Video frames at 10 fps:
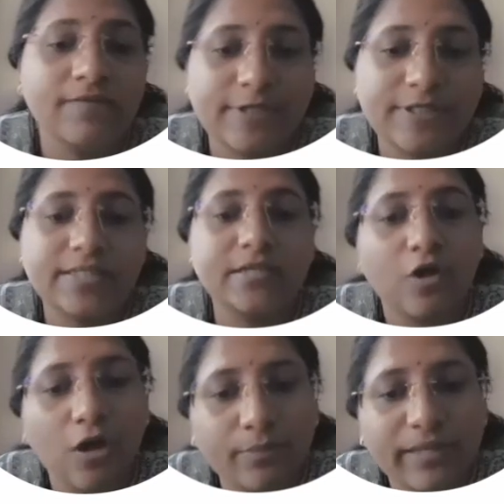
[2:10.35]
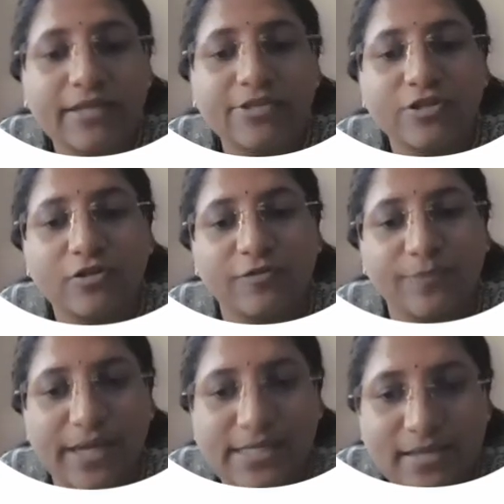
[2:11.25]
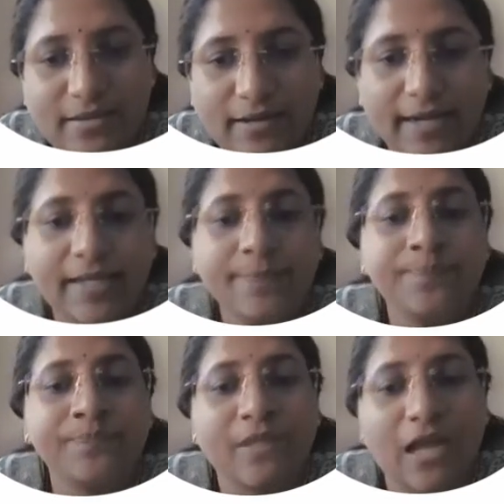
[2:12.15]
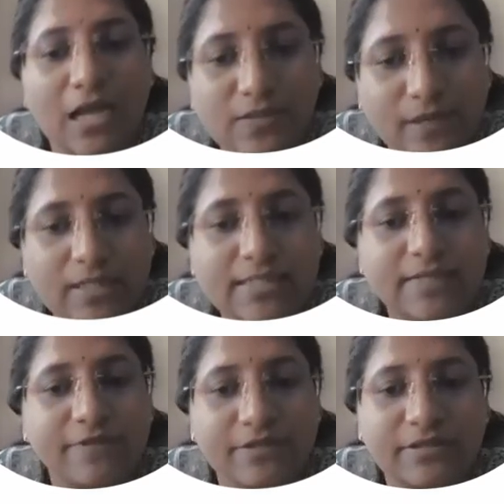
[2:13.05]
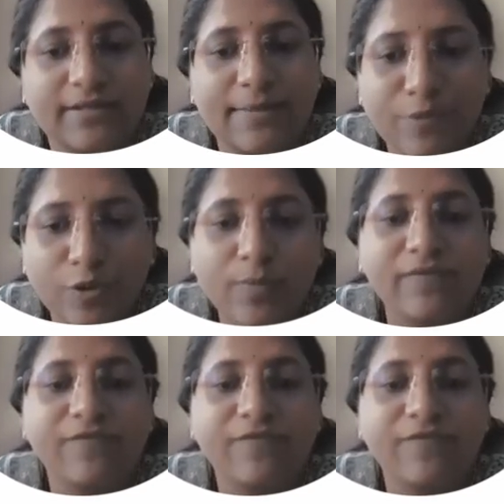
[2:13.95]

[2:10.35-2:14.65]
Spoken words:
which is a combination of basic grading as well as the further improvement